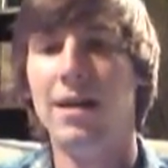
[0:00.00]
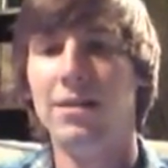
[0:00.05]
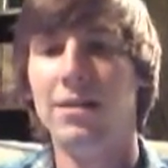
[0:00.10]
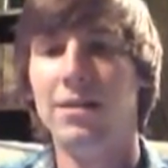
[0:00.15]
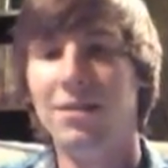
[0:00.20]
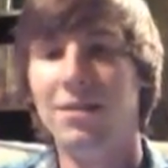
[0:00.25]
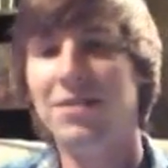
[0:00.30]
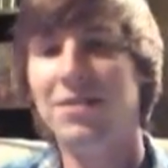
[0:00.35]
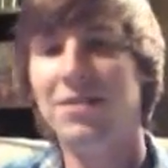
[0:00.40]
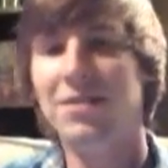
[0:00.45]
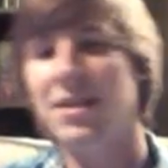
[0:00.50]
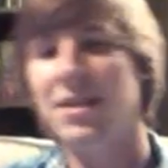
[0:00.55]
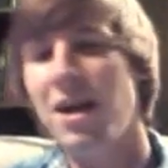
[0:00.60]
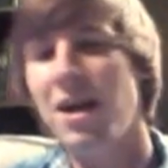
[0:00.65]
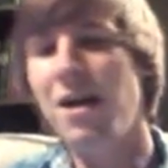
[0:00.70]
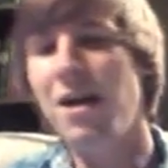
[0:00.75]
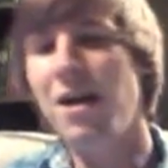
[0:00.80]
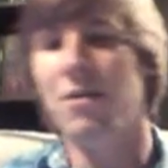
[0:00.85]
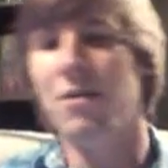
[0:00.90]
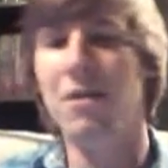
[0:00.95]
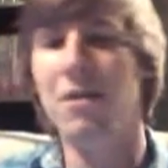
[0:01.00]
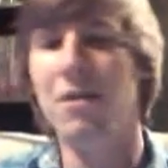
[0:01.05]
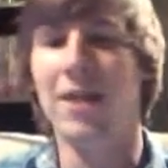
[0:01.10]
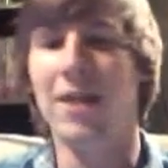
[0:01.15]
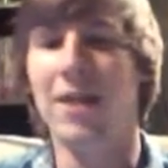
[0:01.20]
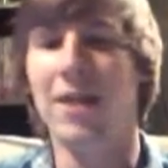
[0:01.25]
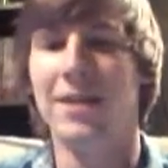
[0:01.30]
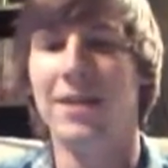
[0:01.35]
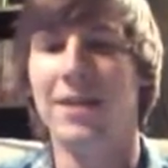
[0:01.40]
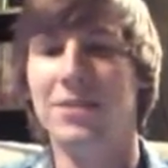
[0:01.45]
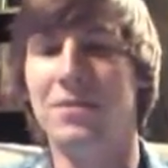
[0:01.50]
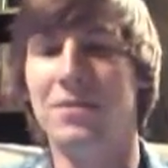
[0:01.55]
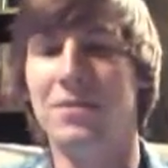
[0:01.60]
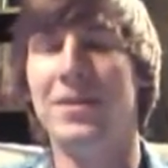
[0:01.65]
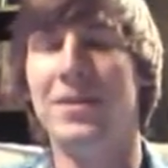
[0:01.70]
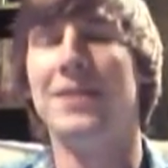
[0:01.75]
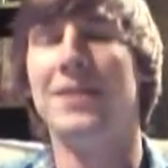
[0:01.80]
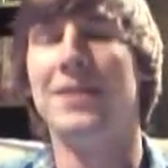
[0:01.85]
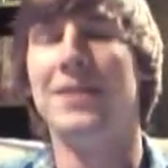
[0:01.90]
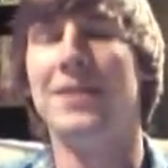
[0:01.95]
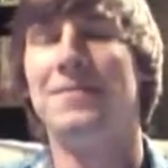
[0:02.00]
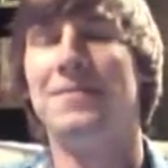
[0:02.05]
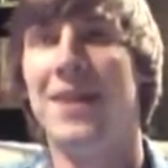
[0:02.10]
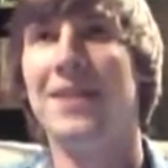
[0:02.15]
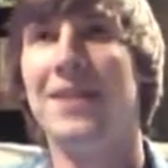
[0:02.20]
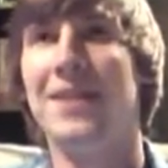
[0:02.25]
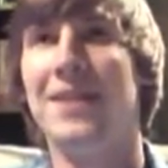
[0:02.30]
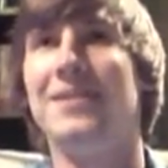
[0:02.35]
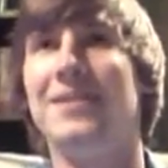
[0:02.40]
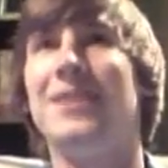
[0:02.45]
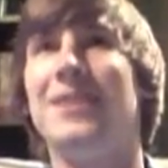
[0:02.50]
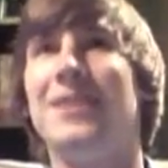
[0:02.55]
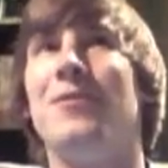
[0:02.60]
So I was like, oh, all right. This woman is finally